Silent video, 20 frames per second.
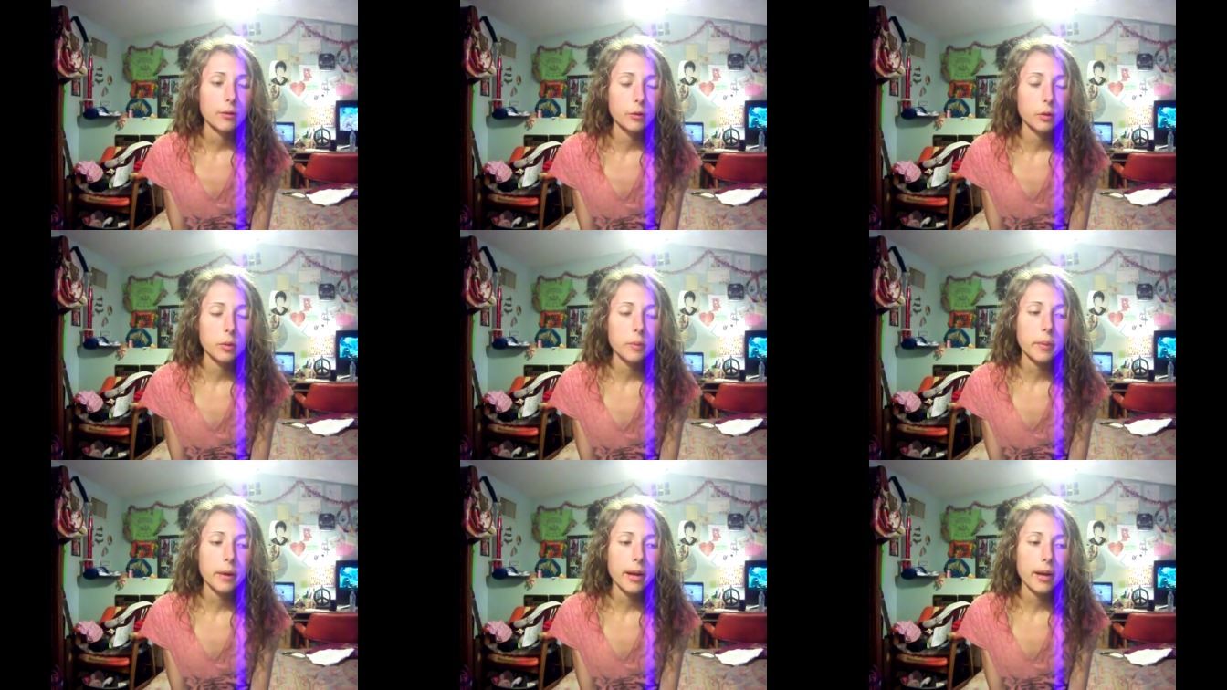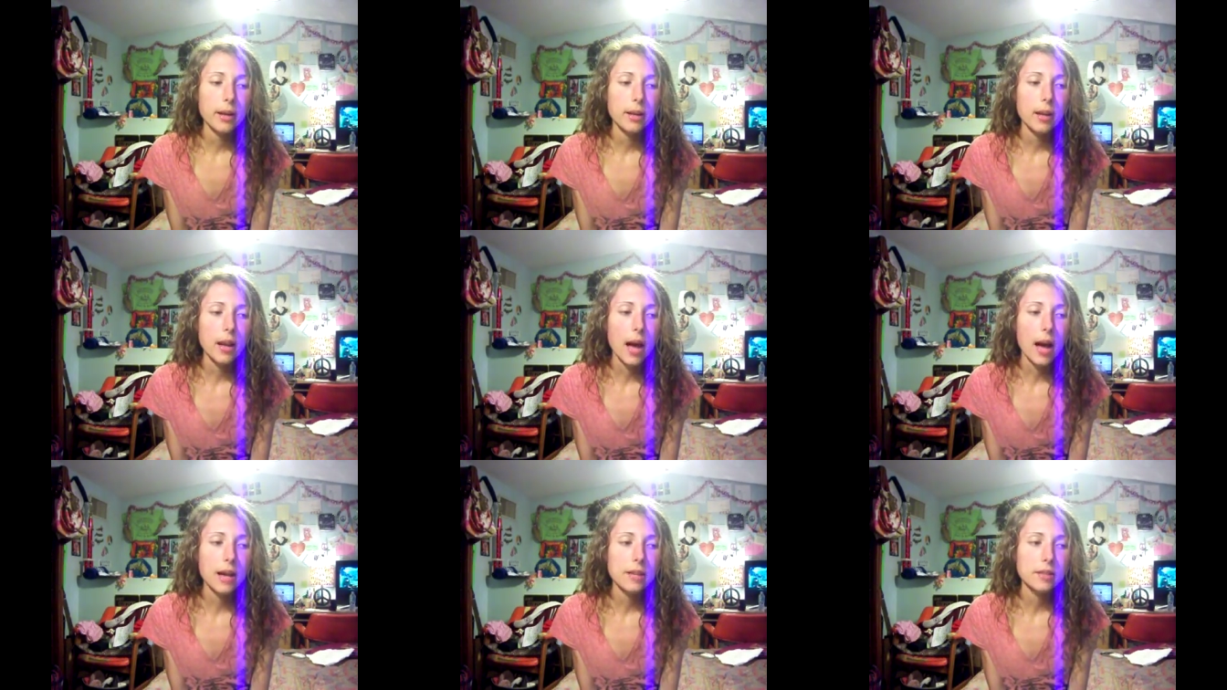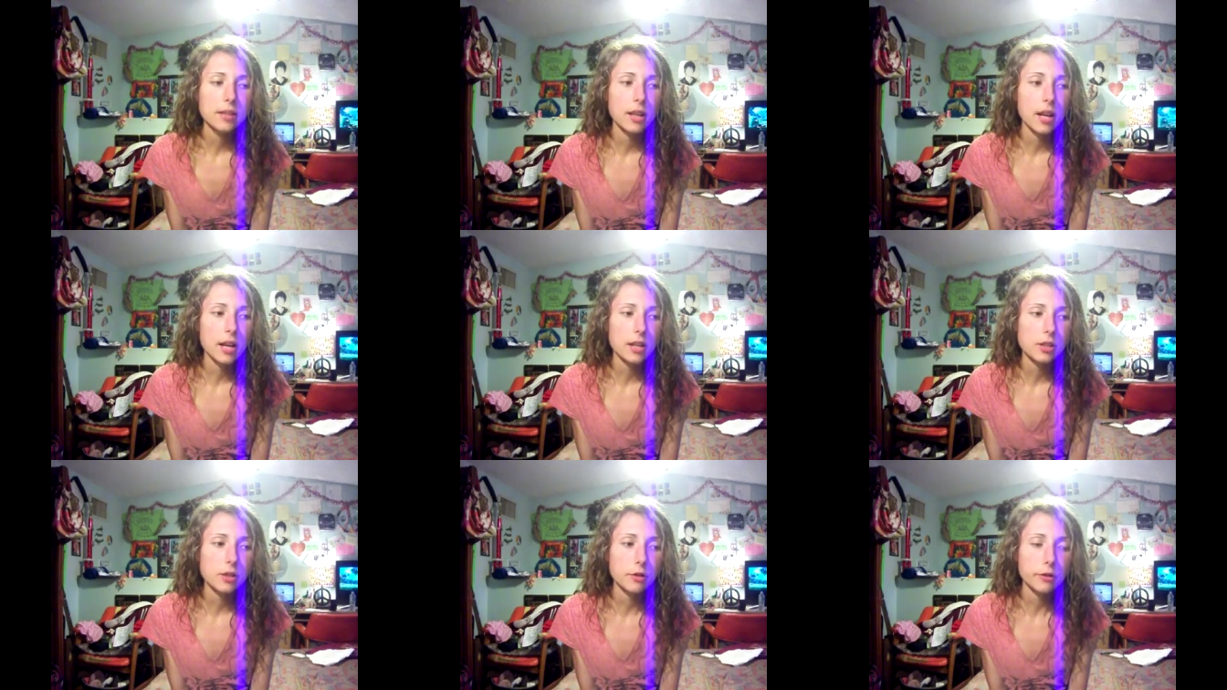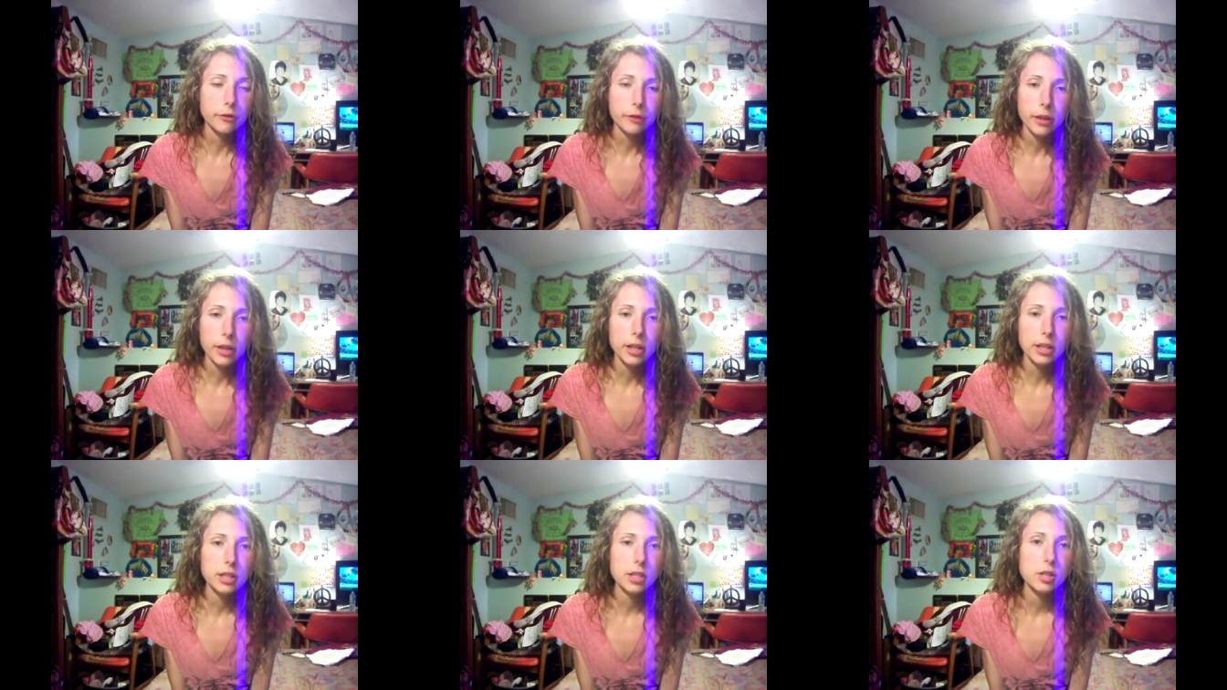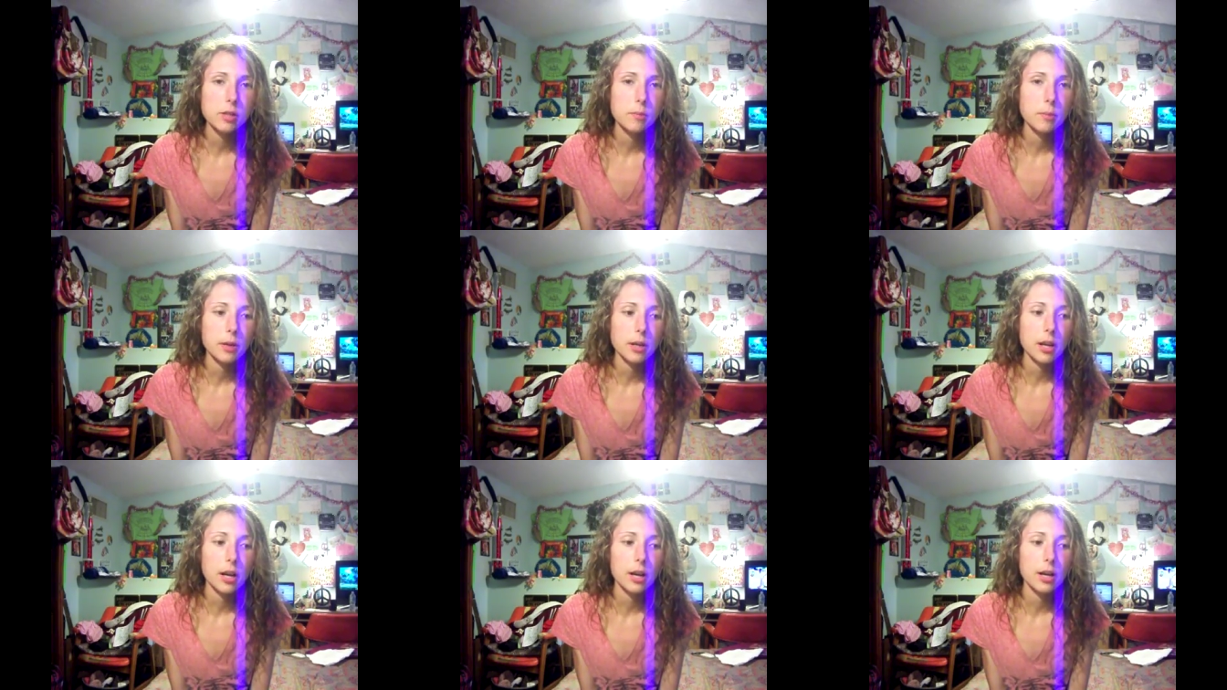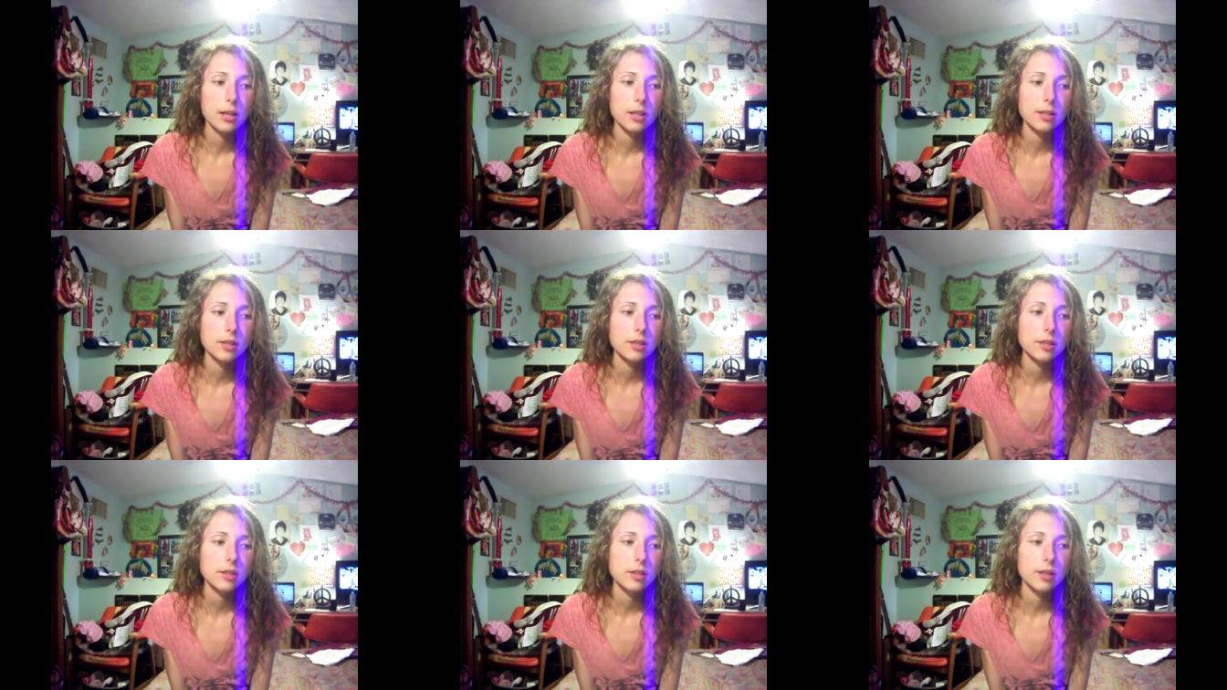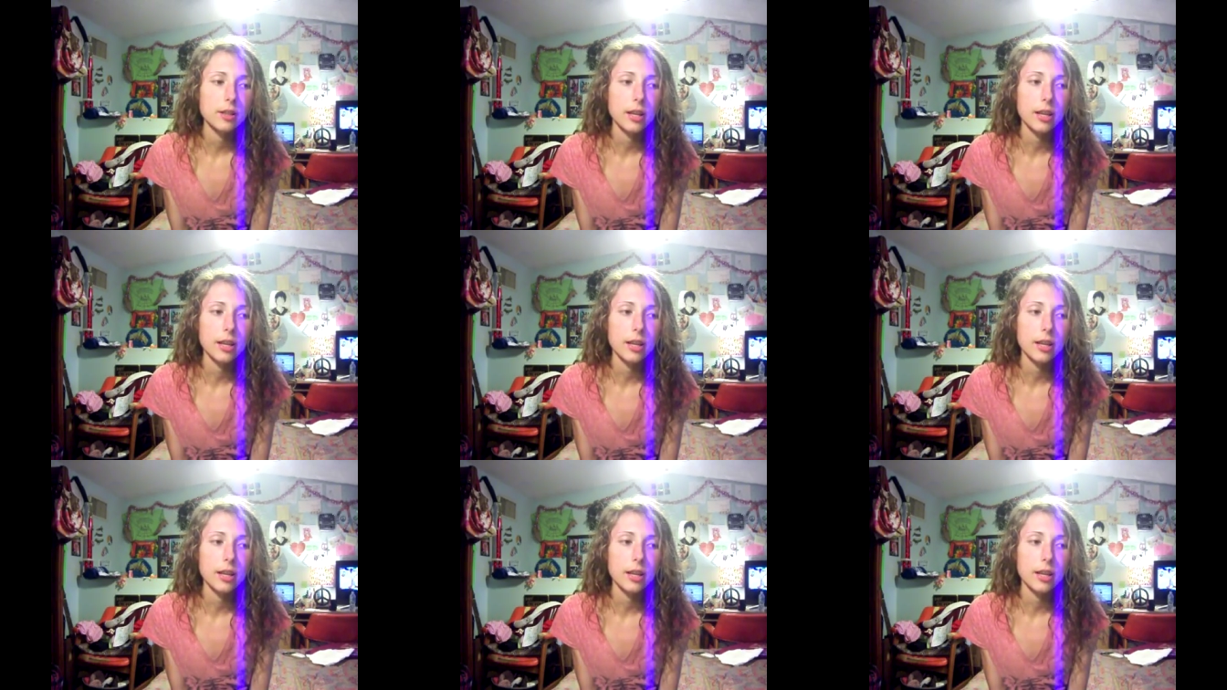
roommate has an extra fridge because